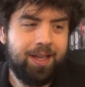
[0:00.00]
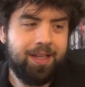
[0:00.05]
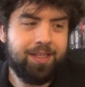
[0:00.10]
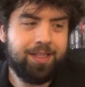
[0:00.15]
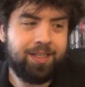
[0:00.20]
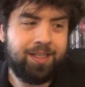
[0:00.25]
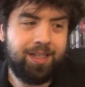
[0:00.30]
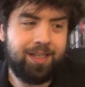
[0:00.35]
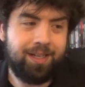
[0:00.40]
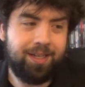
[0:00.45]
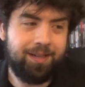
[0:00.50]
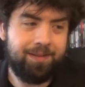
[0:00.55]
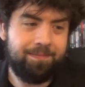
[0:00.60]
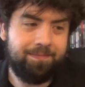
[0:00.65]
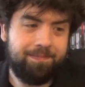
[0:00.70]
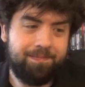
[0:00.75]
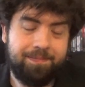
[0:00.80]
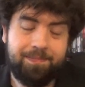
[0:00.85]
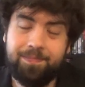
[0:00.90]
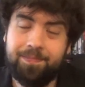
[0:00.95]
she
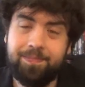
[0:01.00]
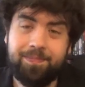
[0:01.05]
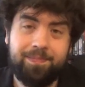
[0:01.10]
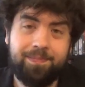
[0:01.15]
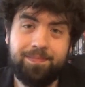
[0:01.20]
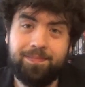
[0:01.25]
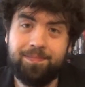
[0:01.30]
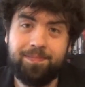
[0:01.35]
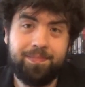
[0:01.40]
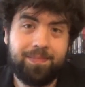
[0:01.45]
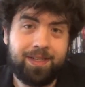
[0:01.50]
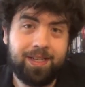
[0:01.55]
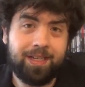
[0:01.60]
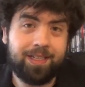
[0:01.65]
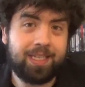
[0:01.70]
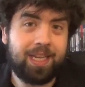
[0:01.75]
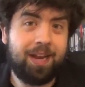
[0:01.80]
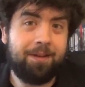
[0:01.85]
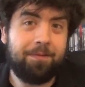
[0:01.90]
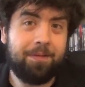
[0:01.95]

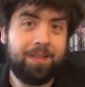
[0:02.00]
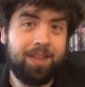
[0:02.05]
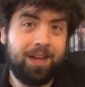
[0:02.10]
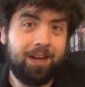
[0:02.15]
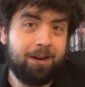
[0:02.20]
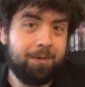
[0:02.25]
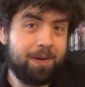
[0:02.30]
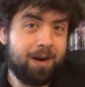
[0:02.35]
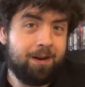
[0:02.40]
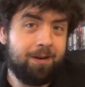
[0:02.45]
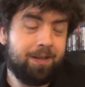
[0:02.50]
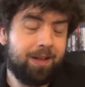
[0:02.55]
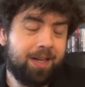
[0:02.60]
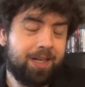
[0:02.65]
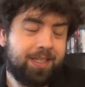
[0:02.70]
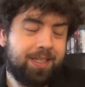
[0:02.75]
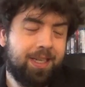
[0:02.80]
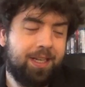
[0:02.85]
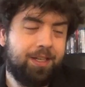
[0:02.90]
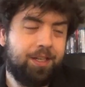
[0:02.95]
does everything in her power, like I
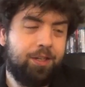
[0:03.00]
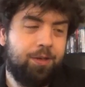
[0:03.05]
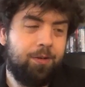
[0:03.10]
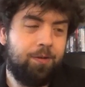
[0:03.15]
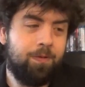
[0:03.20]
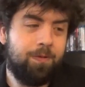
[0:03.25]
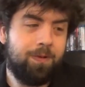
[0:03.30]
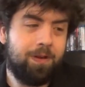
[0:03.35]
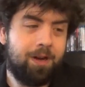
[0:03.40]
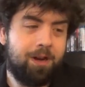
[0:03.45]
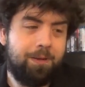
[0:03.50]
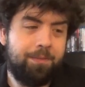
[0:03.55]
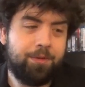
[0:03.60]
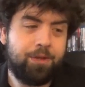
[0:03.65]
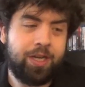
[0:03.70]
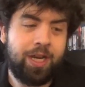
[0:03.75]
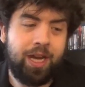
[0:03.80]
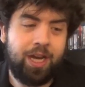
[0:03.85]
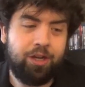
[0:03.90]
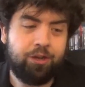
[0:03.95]
said, to
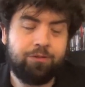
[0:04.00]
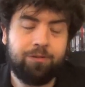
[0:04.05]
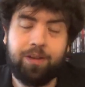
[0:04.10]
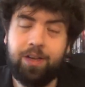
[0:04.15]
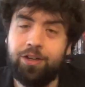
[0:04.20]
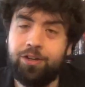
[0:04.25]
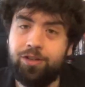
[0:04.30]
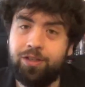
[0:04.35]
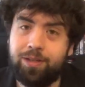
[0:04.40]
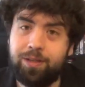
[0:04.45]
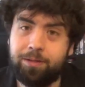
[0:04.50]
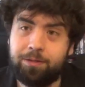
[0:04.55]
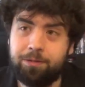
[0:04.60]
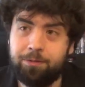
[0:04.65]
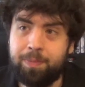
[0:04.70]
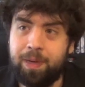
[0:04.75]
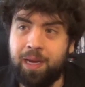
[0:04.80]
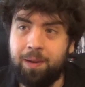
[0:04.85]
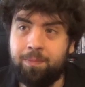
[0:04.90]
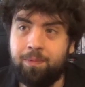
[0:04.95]
change relationships with
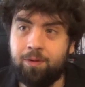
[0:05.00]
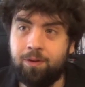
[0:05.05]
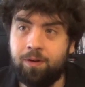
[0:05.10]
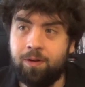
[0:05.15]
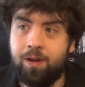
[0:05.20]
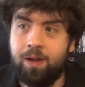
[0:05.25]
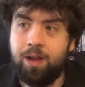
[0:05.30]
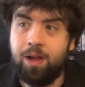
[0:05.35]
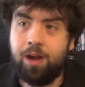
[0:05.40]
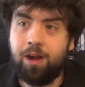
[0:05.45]
people,